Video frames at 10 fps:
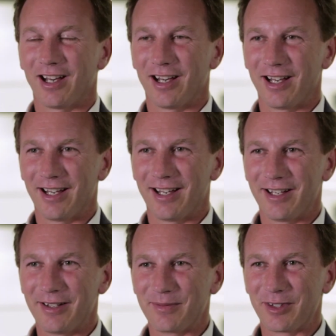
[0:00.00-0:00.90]

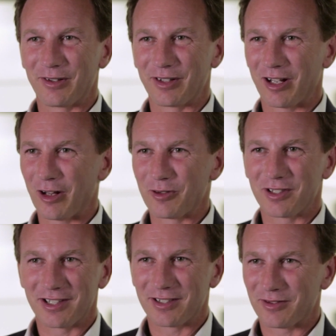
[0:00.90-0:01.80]
um, you know, the
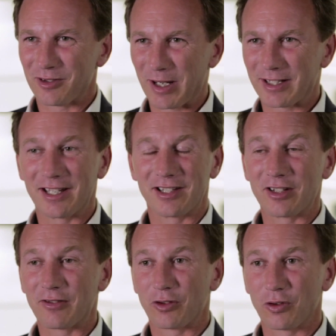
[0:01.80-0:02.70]
closeness of the spectators
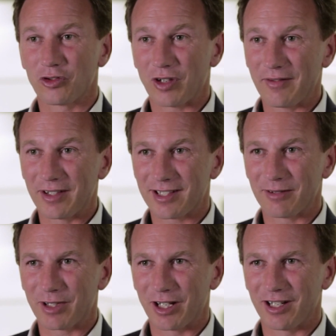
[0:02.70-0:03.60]
and of course driving
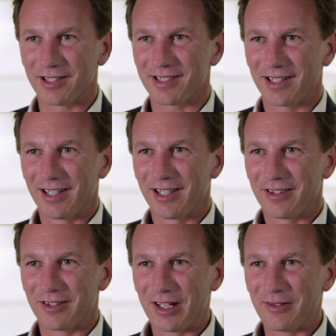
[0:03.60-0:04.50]
some cars
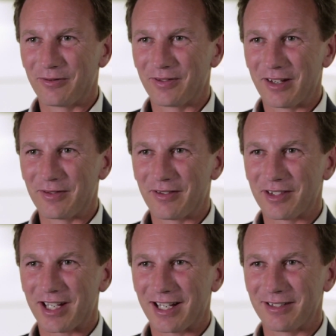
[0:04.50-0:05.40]
that they've, they've
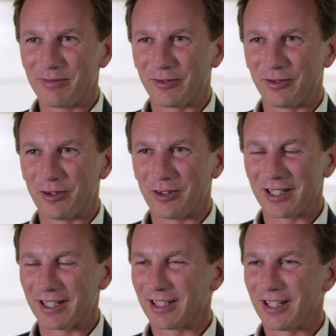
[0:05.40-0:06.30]
never sat in before.
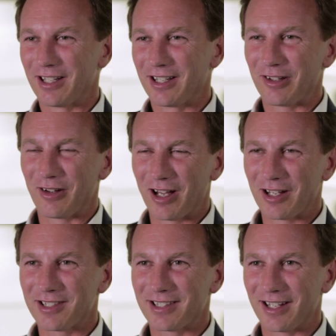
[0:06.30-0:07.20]
I think you know,
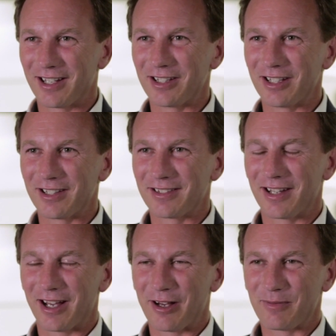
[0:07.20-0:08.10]
last uh, year
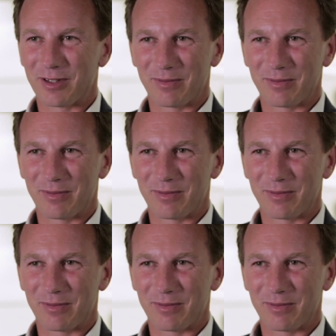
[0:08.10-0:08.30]
um,